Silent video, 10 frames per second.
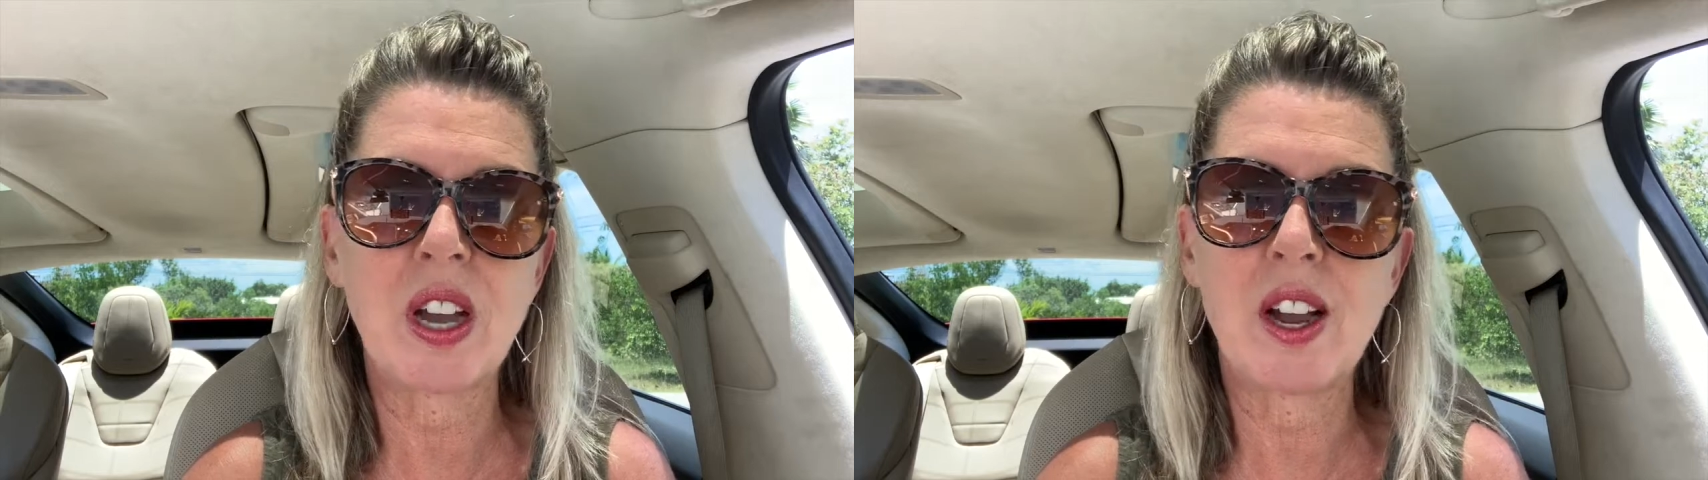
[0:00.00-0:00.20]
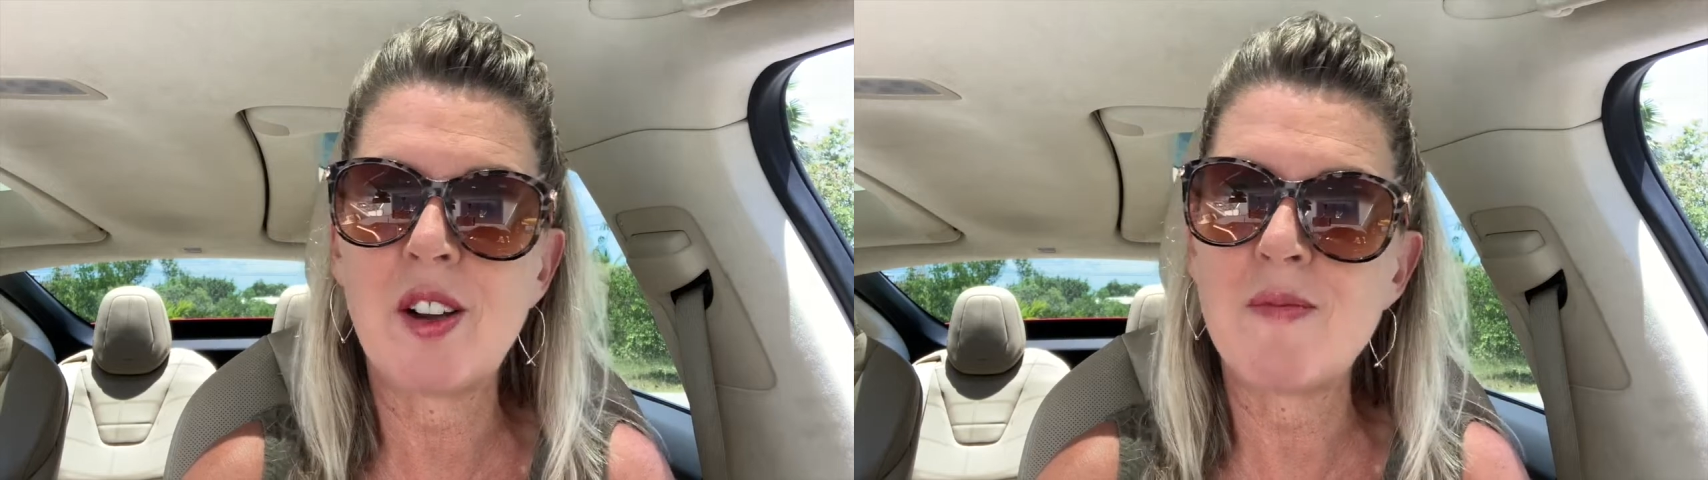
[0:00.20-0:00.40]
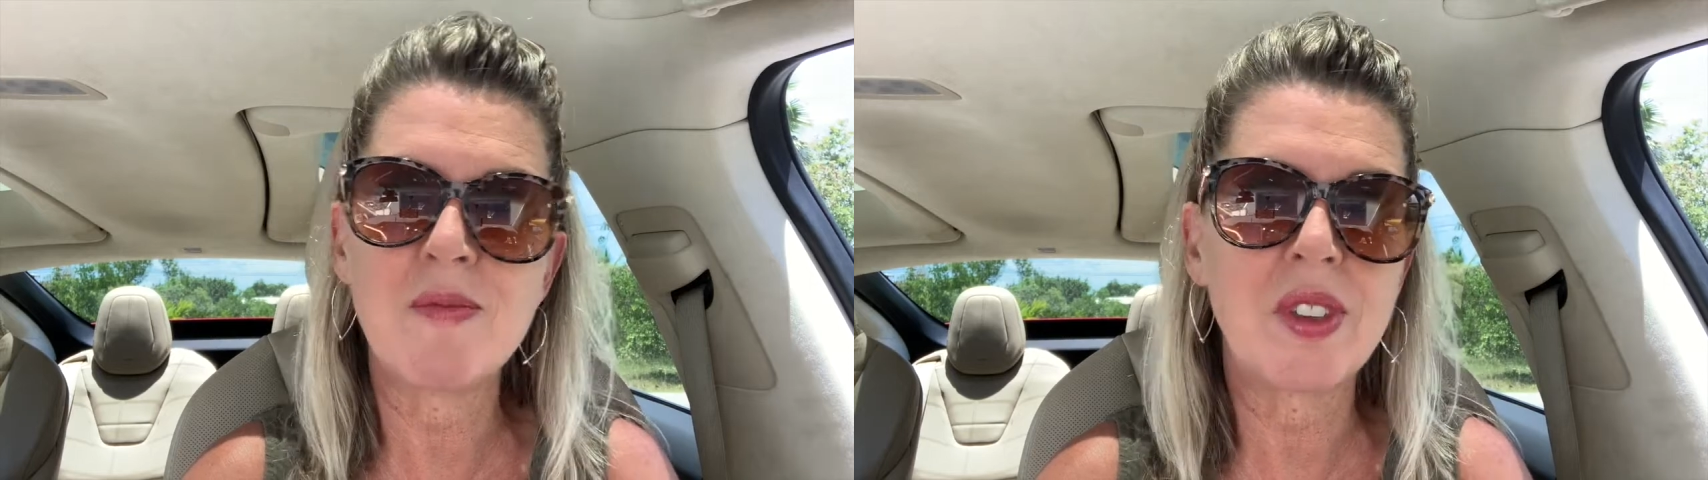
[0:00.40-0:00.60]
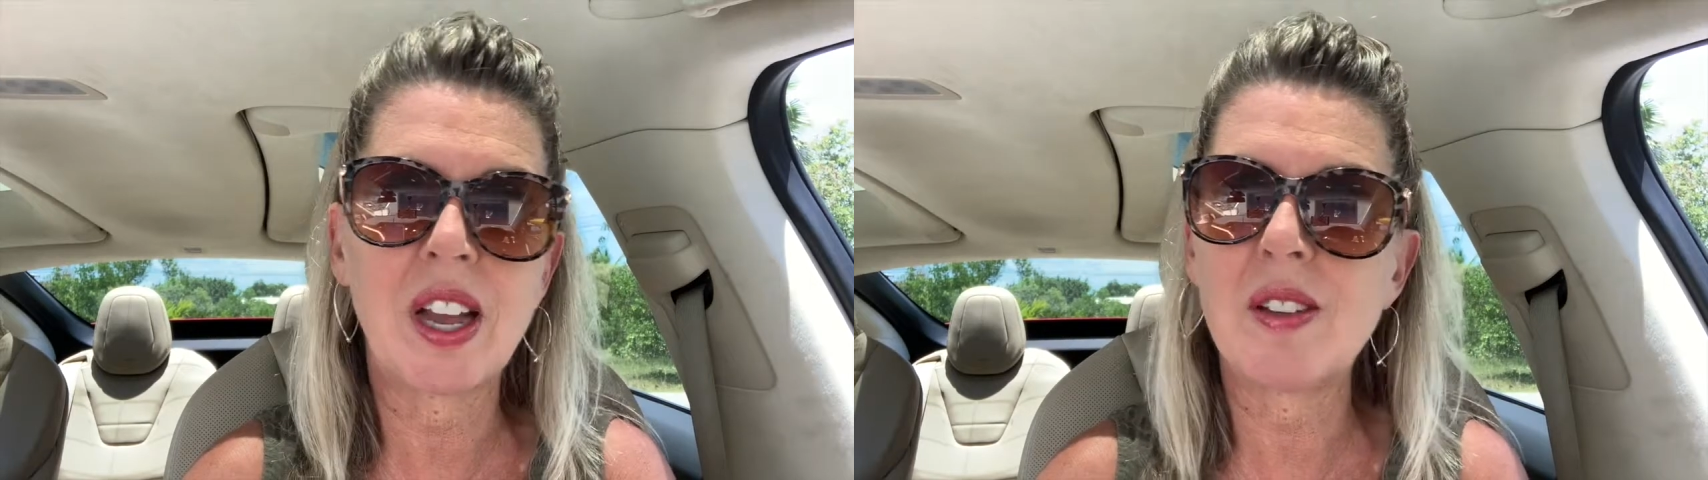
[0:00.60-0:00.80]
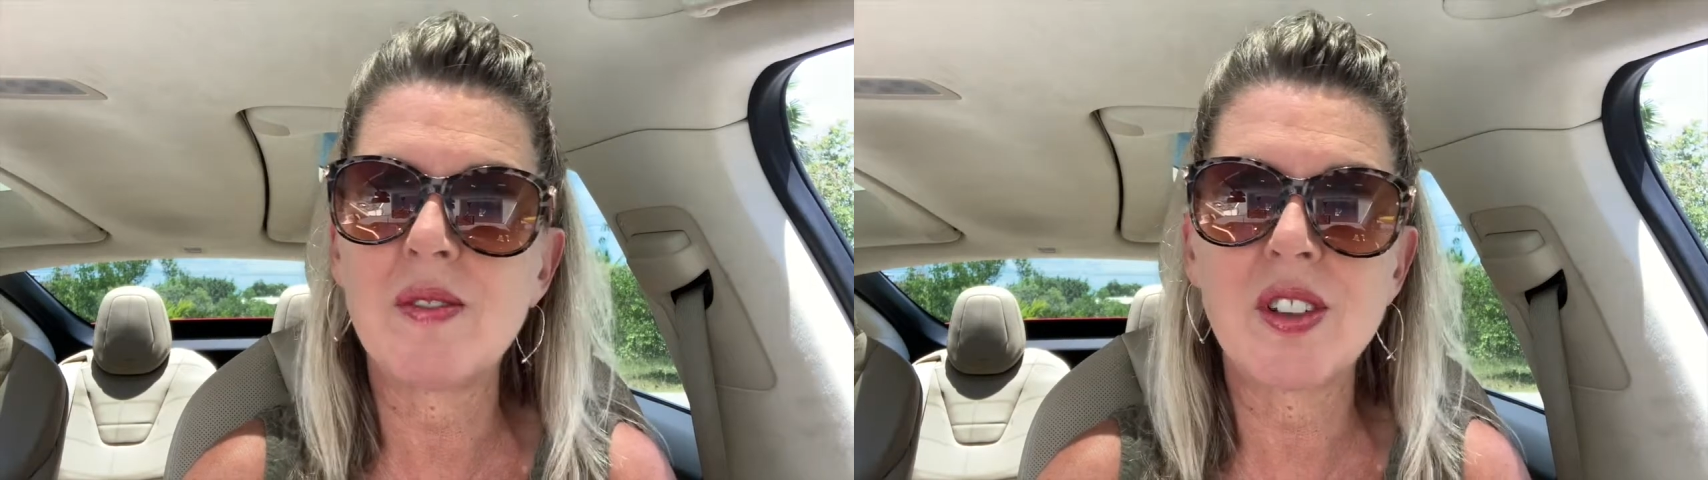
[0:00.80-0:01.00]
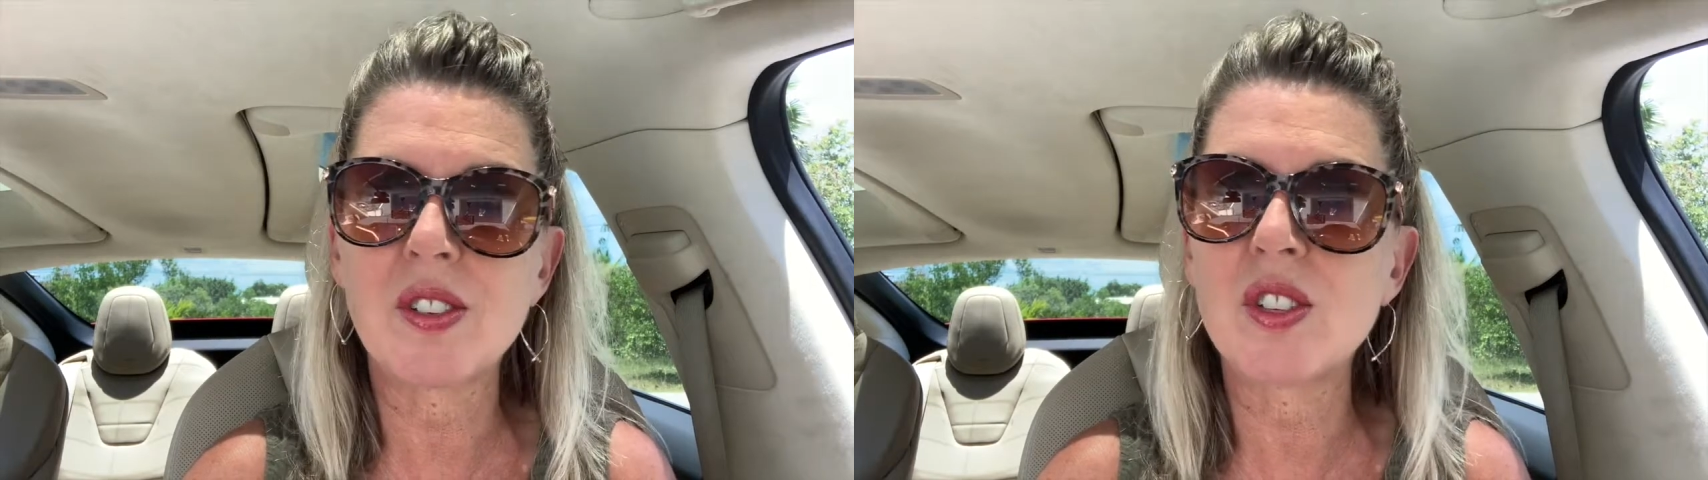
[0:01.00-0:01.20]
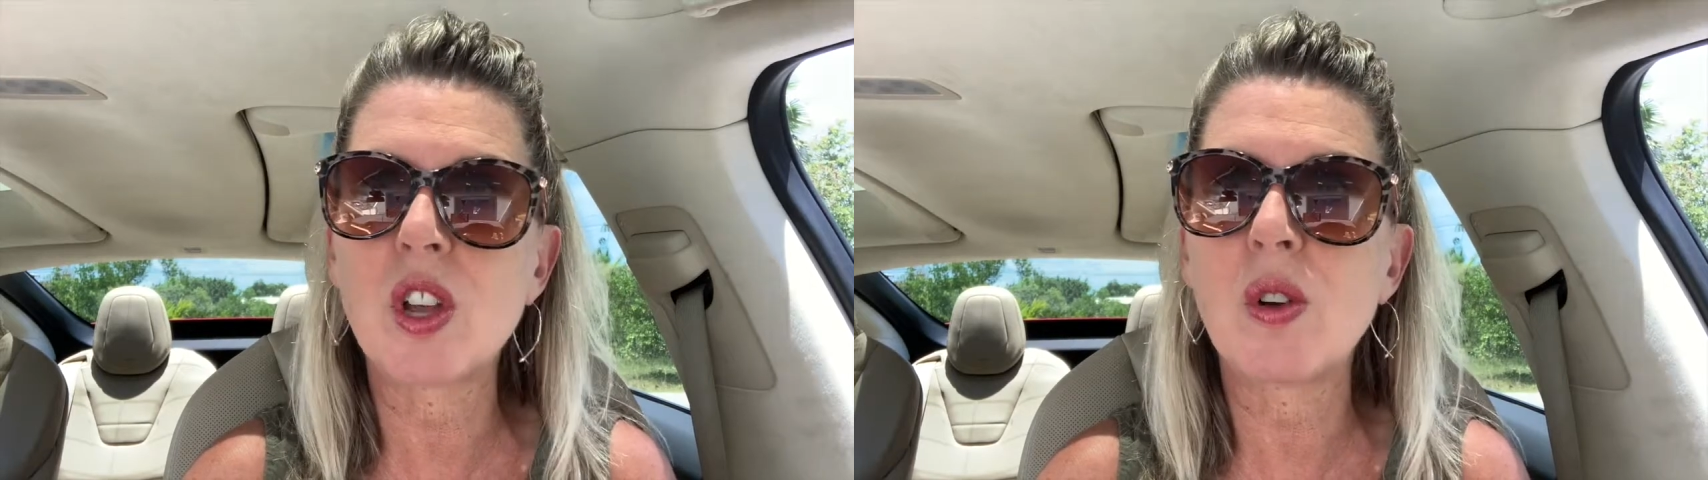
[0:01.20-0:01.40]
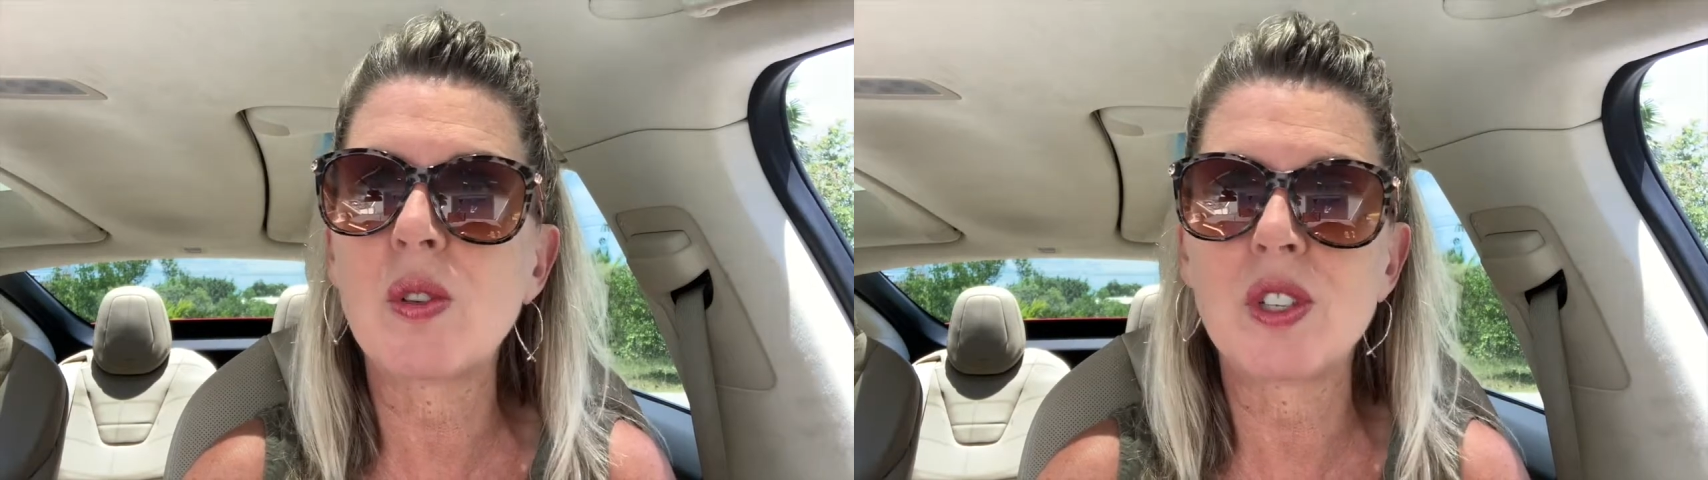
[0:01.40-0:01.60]
I feel
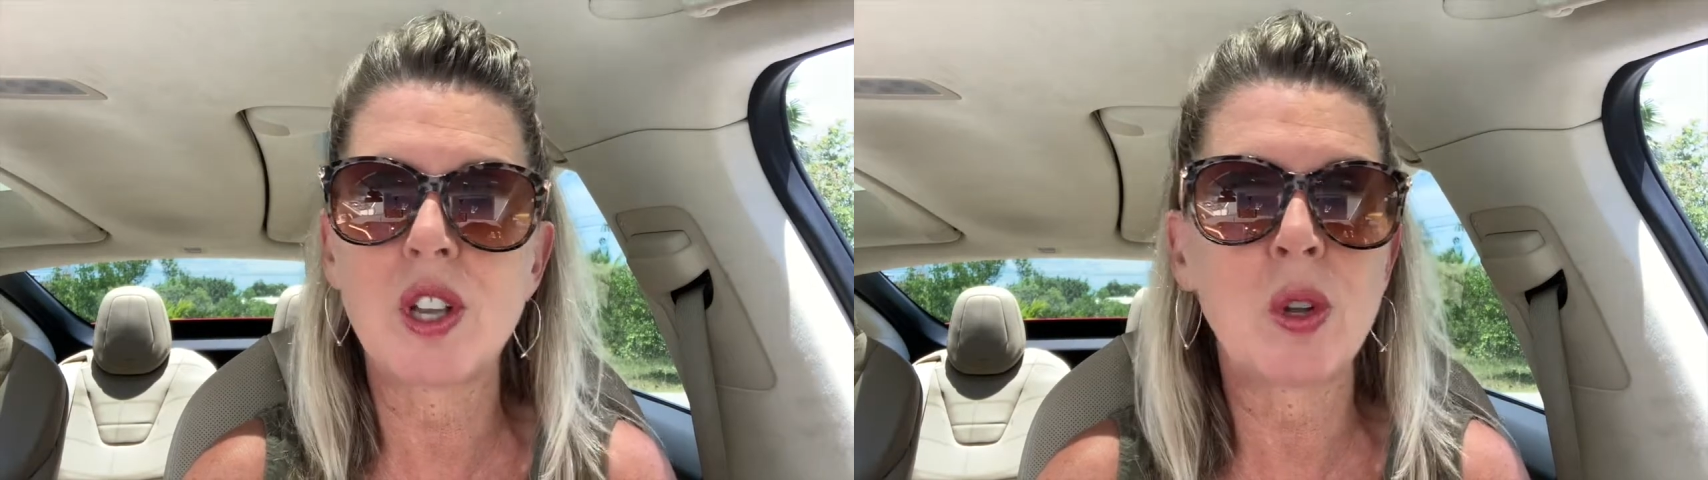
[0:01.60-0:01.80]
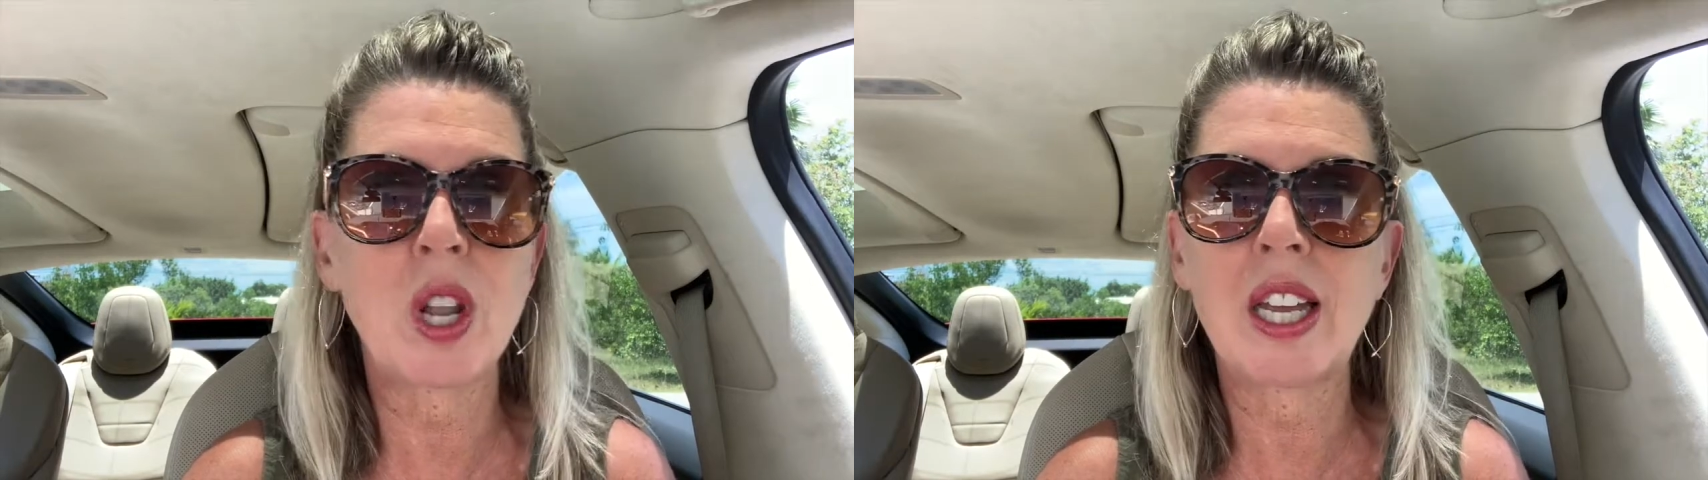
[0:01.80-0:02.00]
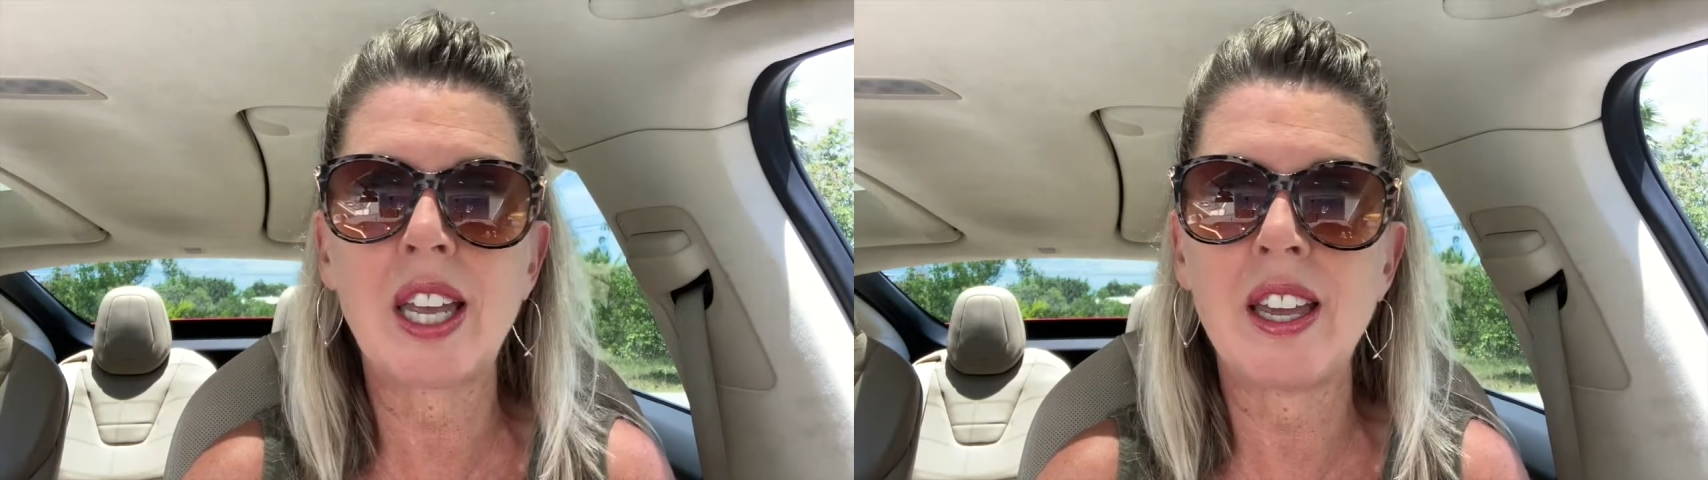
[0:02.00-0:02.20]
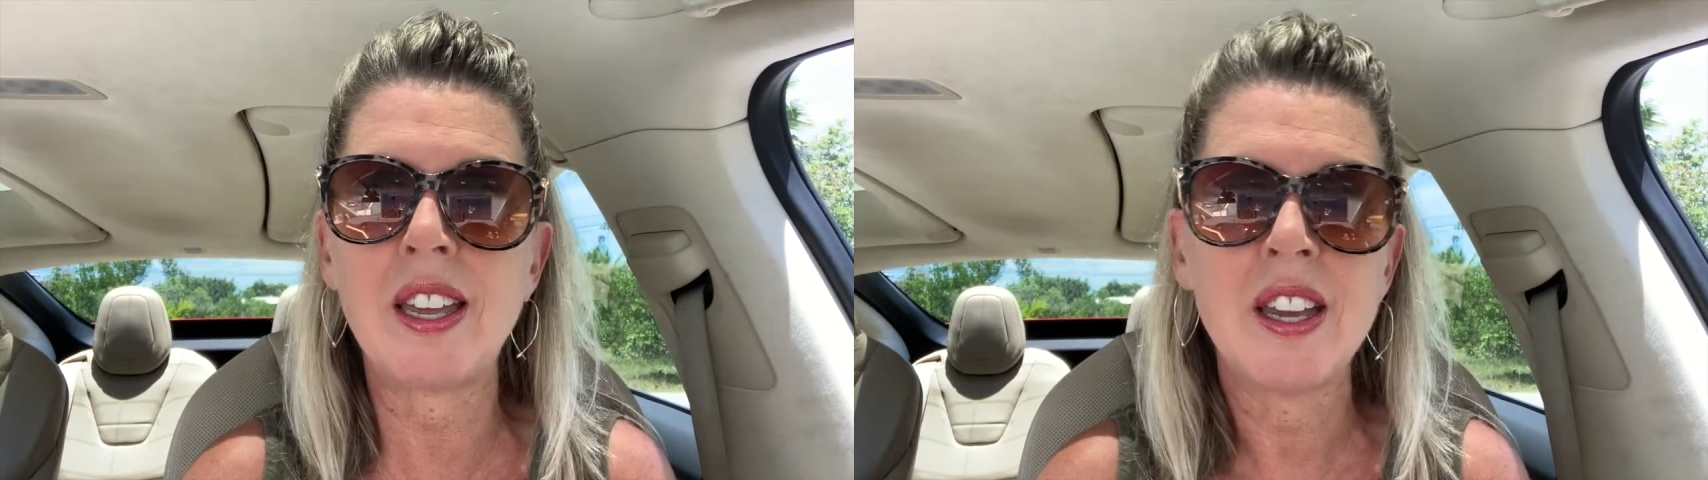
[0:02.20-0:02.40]
so lucky